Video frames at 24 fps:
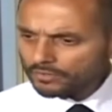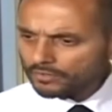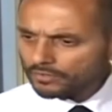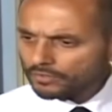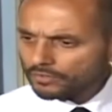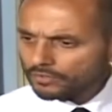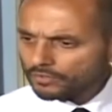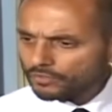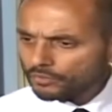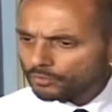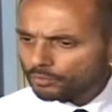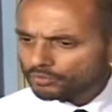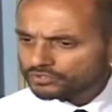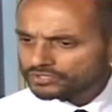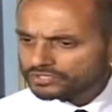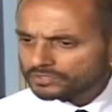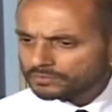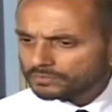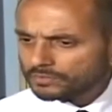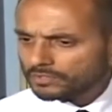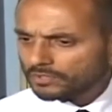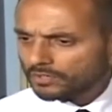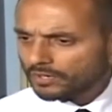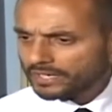the thoughts
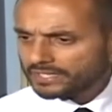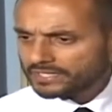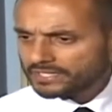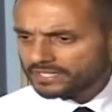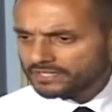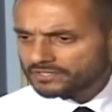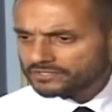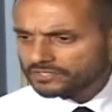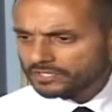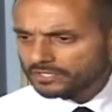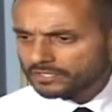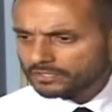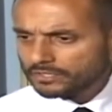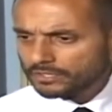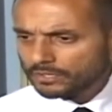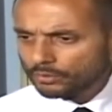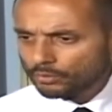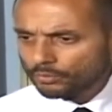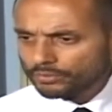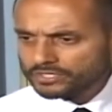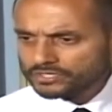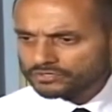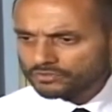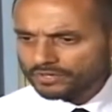and ideas that the
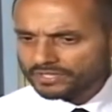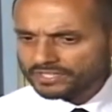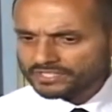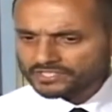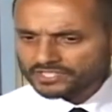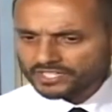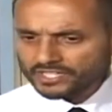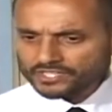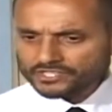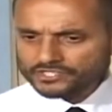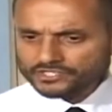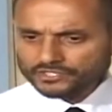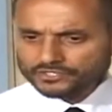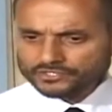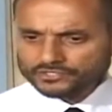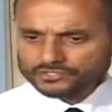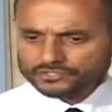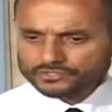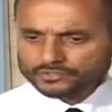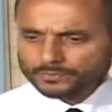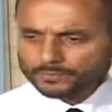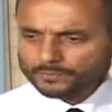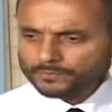Lord is trying to teach us